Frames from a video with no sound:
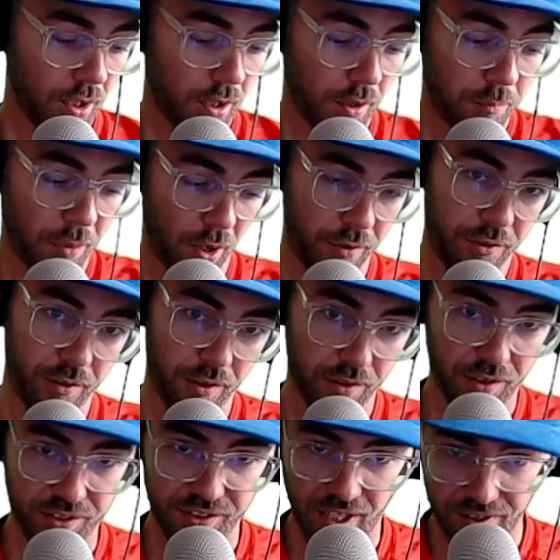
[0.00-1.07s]
both
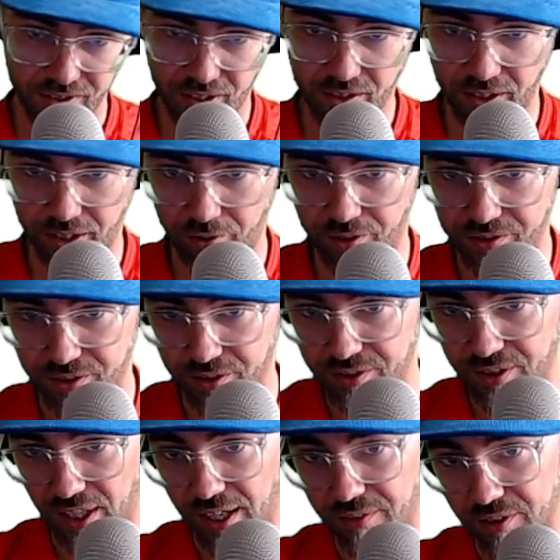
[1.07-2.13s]
the centre clearances
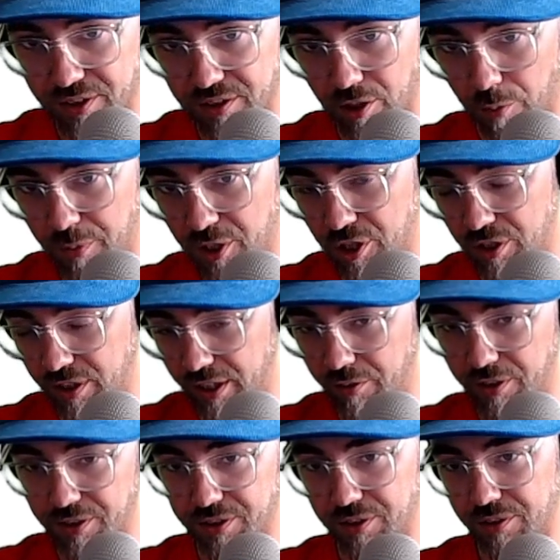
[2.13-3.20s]
and the stoppage
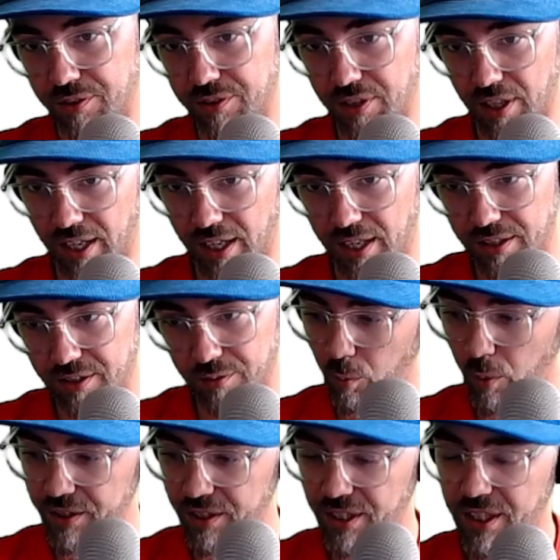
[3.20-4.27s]
clearances. And
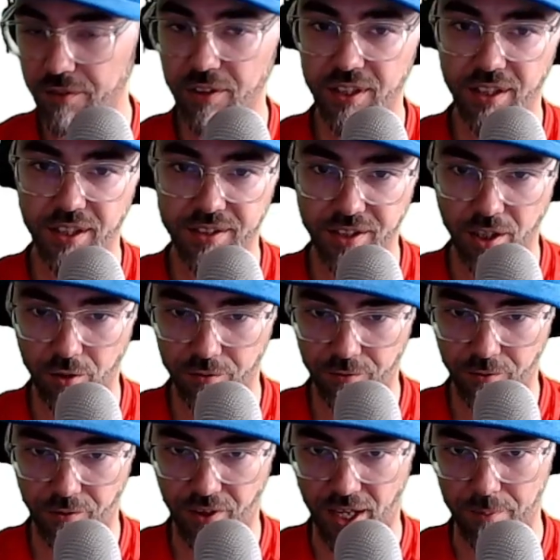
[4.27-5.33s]
when you're giving yourself
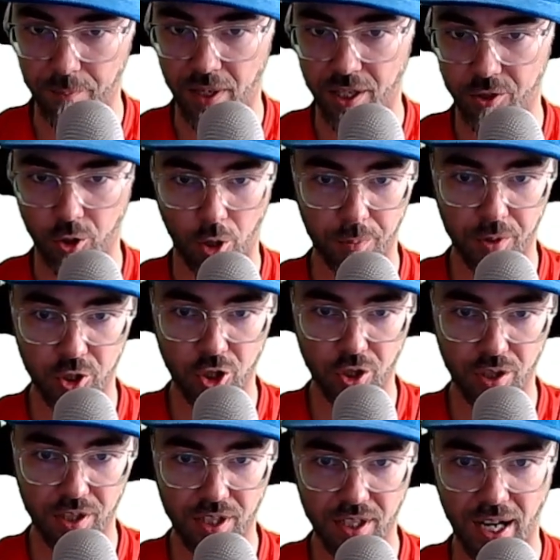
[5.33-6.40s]
that much
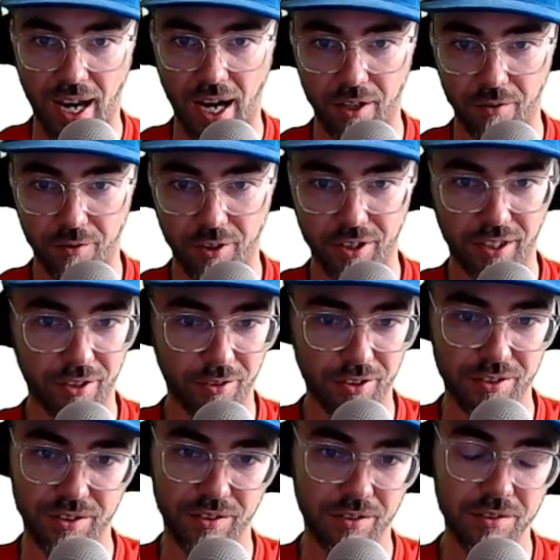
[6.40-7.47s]
opportunity out of
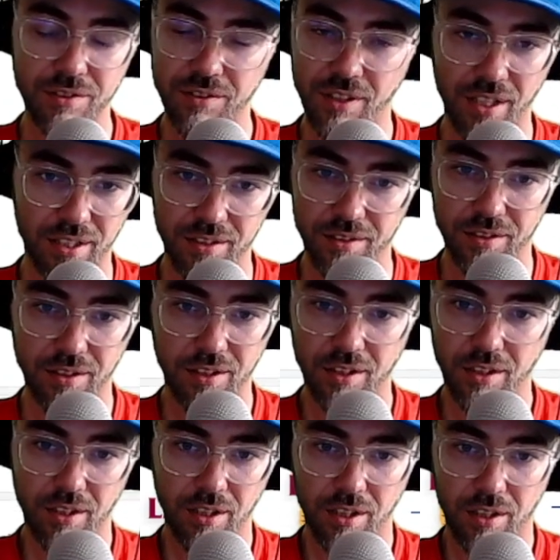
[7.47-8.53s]
clearances, then
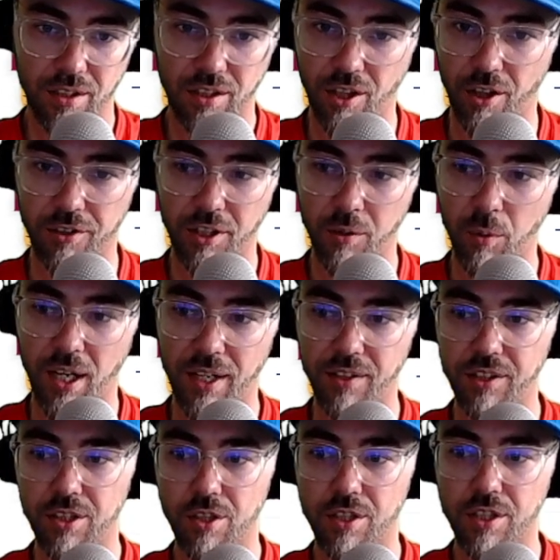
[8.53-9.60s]
the only way that
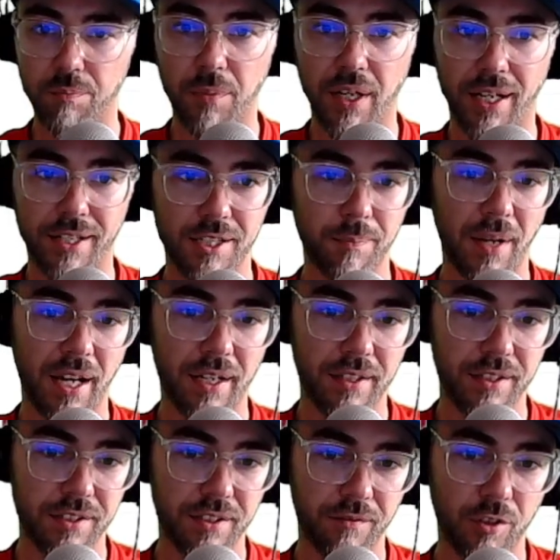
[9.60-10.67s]
you can bounce back
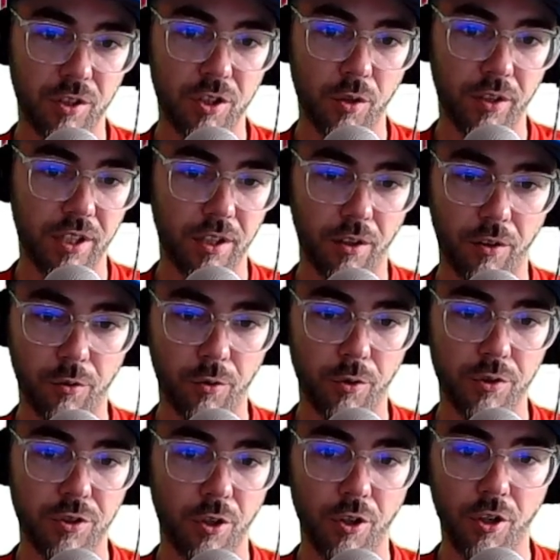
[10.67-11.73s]
is if you're doing it through
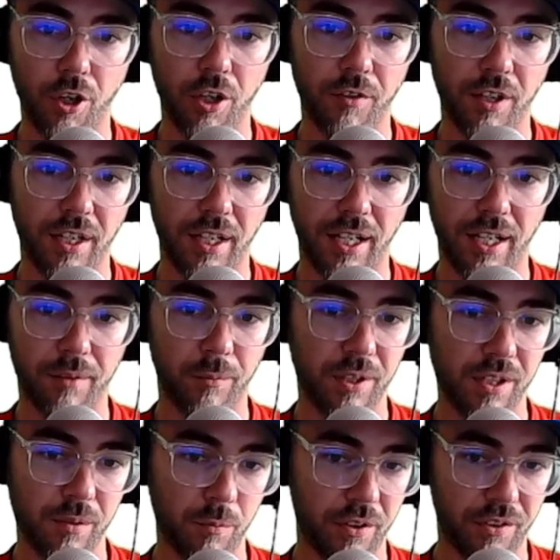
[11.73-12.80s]
turnover, and we
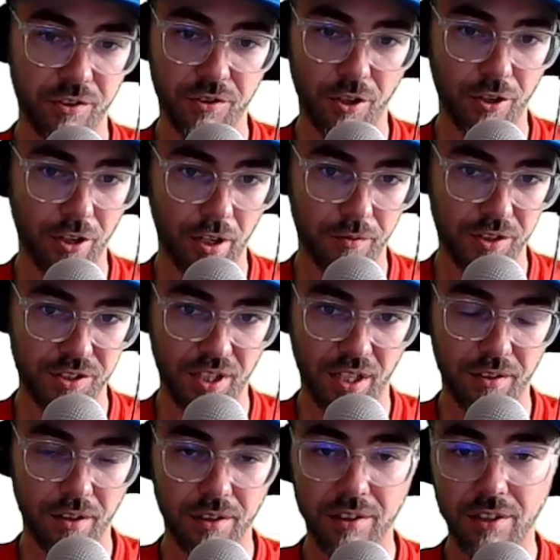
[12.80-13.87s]
didn't win the turnovers
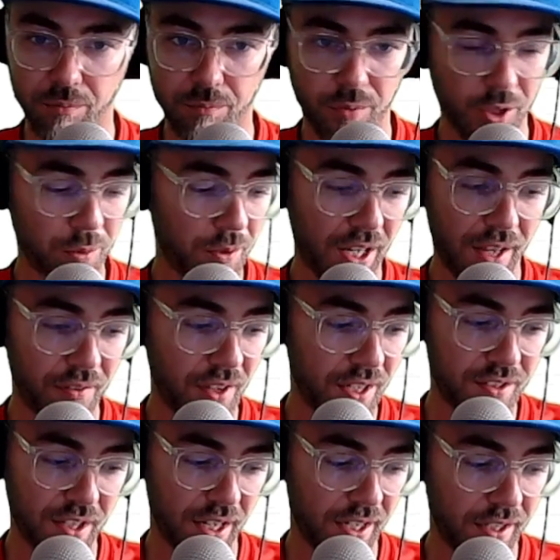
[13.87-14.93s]
either. Brisbane had their
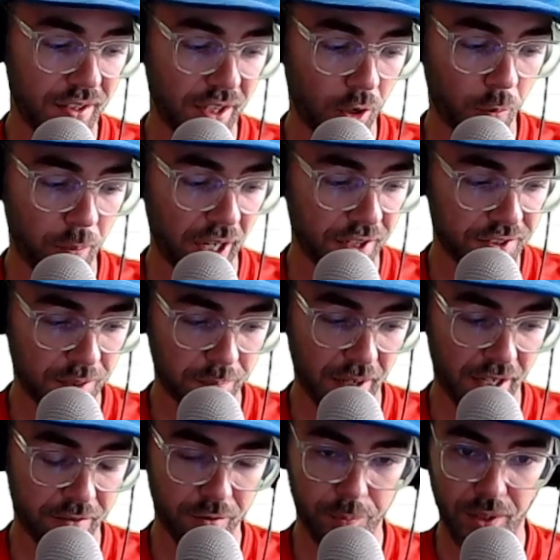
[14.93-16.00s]
day. They were bouncing
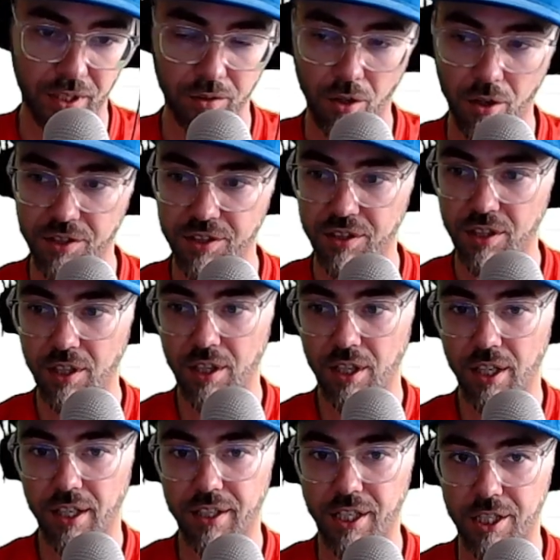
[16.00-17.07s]
back from their loss
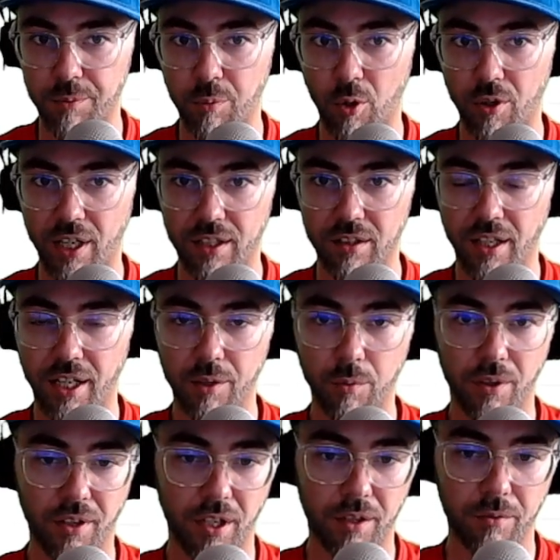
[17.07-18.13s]
against Port Adelaide,
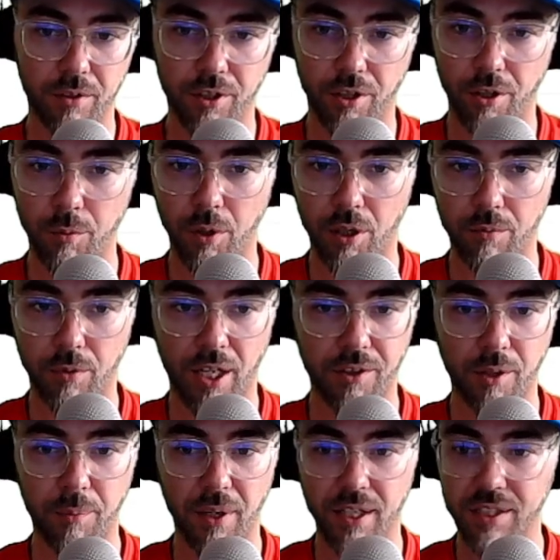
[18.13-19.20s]
where they, had their
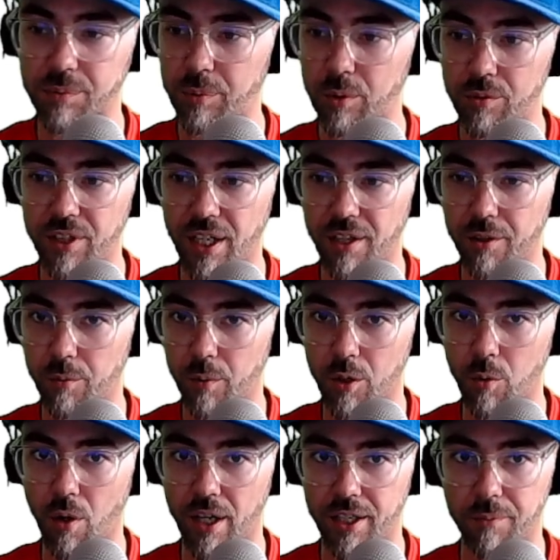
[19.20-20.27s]
pants pulled down and were
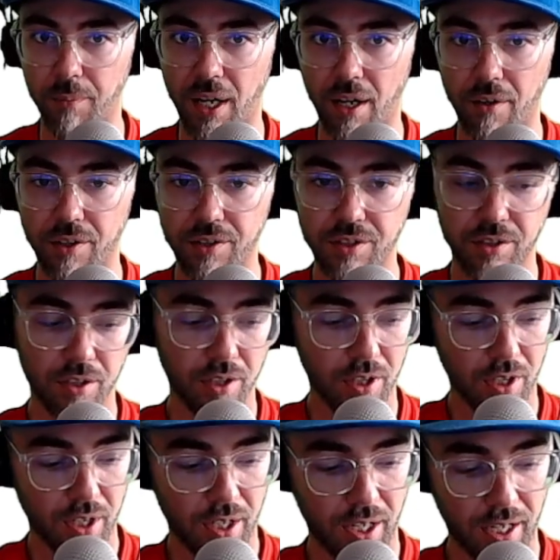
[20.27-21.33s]
quite embarrassed.
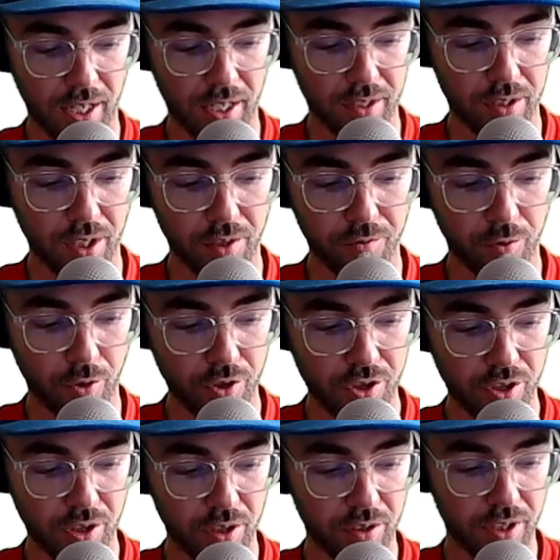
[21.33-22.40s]
And
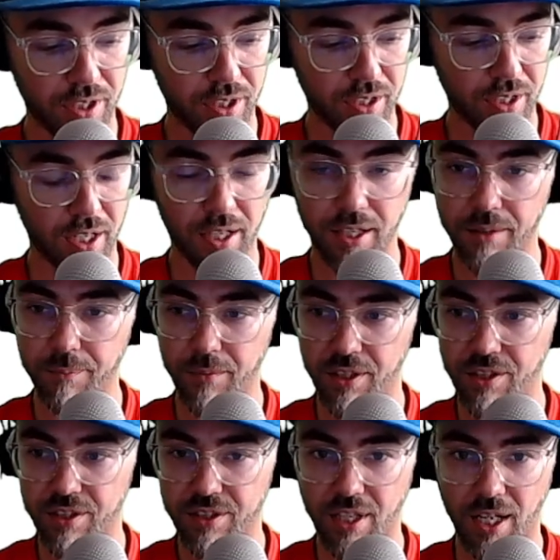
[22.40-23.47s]
unfortunately, it
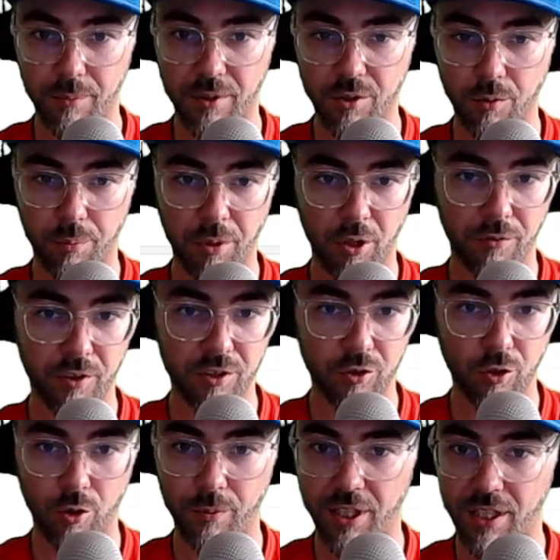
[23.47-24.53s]
just came into a perfect
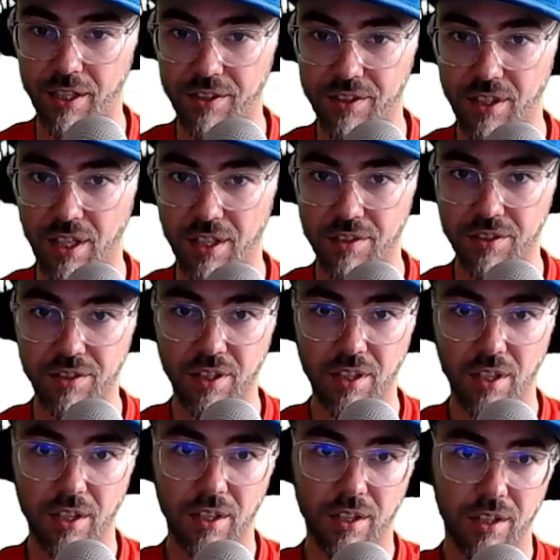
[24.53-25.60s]
storm against us.
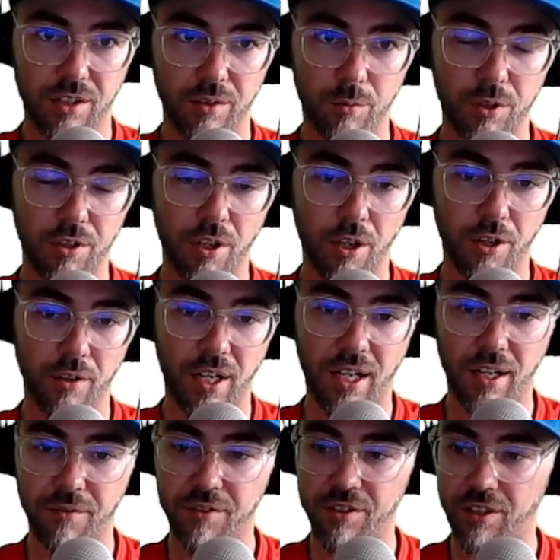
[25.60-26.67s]
You would know
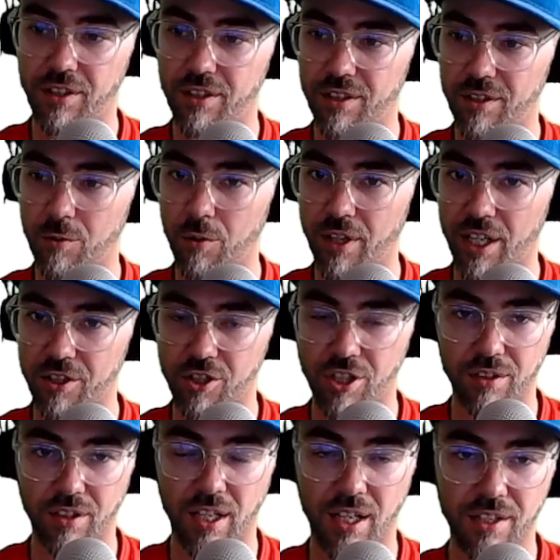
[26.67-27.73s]
after all that
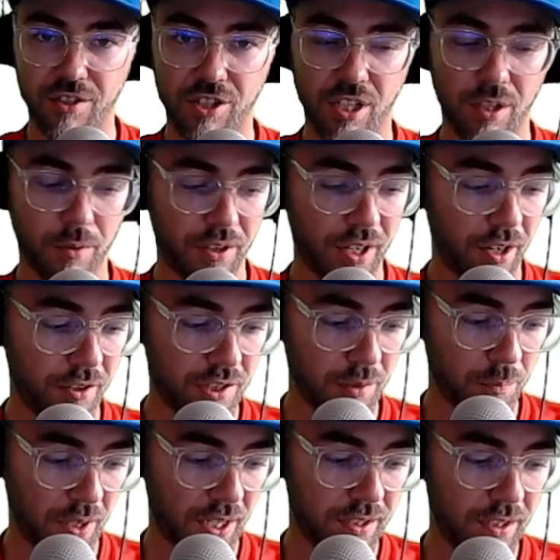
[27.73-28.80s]
shit last year with Harrison
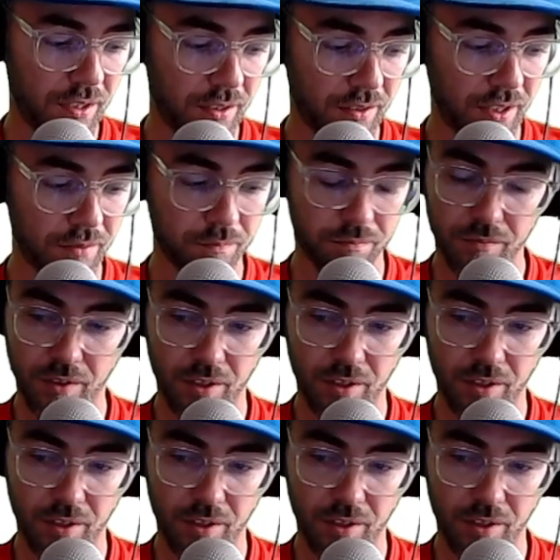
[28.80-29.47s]
Petty, and then